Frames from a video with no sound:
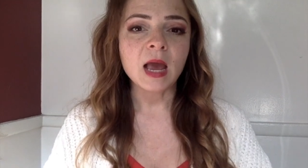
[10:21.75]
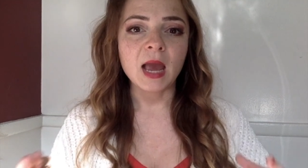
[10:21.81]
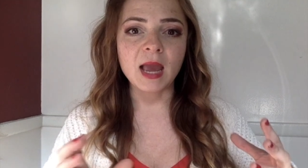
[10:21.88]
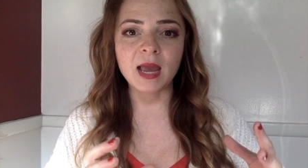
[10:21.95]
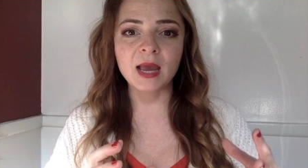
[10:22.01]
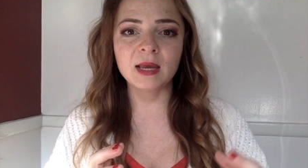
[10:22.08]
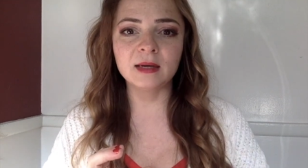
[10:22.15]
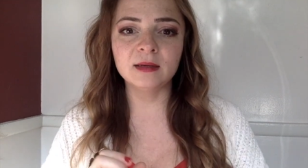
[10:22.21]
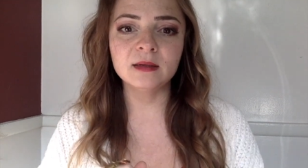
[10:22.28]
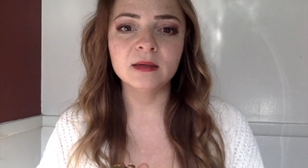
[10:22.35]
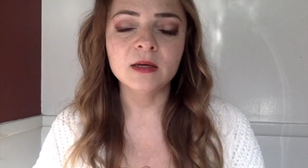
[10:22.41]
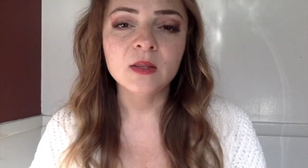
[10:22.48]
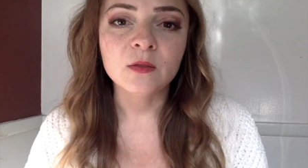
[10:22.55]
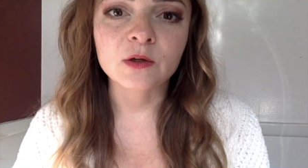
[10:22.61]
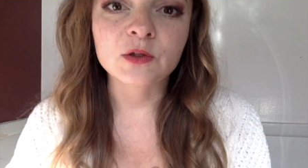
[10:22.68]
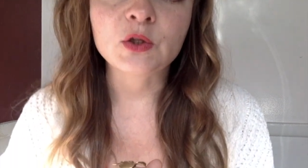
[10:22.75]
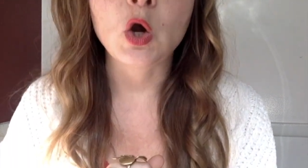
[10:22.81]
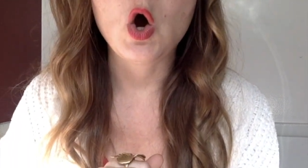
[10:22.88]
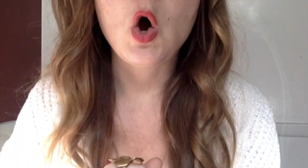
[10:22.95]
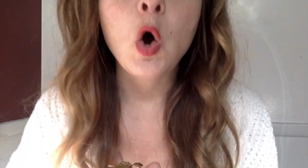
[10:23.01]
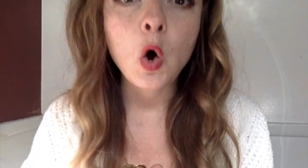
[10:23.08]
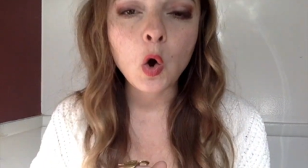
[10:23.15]
And there's a
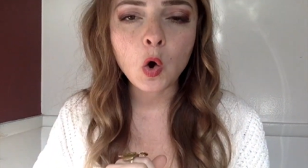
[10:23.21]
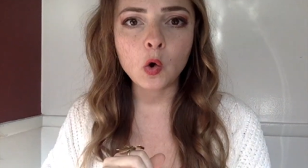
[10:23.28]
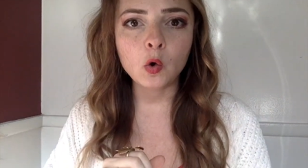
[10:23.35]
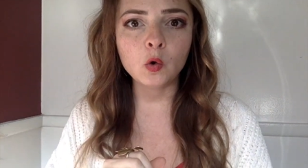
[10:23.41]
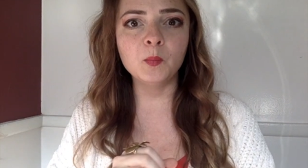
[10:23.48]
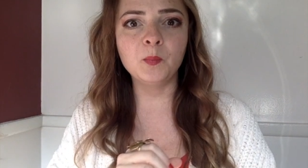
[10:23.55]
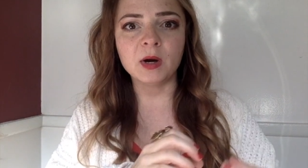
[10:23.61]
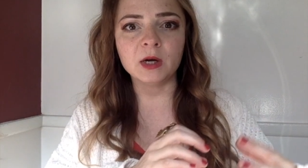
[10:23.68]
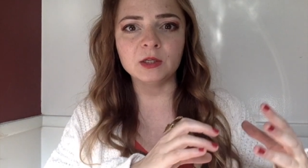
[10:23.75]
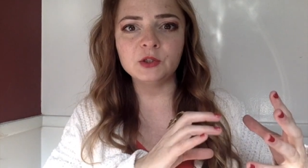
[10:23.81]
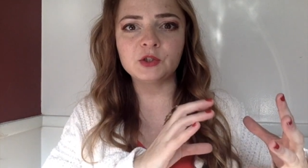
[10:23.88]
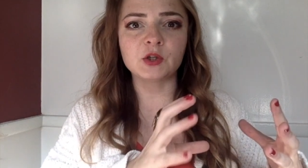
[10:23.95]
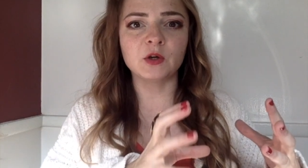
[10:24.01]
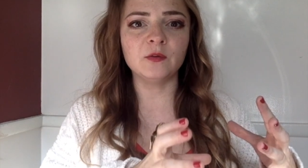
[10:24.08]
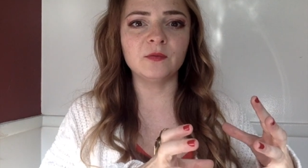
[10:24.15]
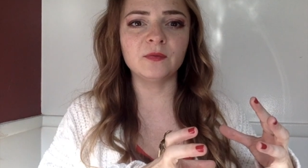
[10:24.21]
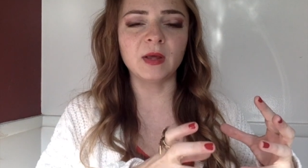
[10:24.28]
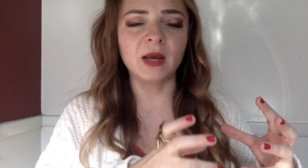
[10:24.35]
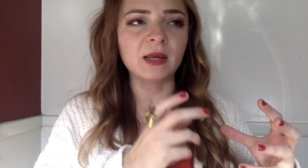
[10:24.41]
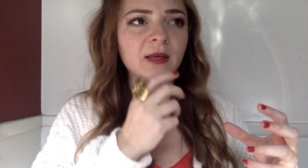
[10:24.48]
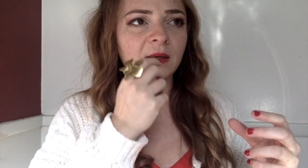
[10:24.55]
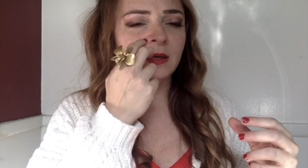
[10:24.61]
whole bunch of
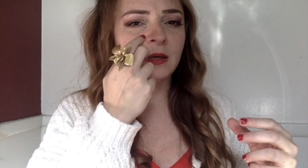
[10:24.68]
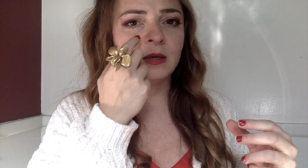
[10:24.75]
like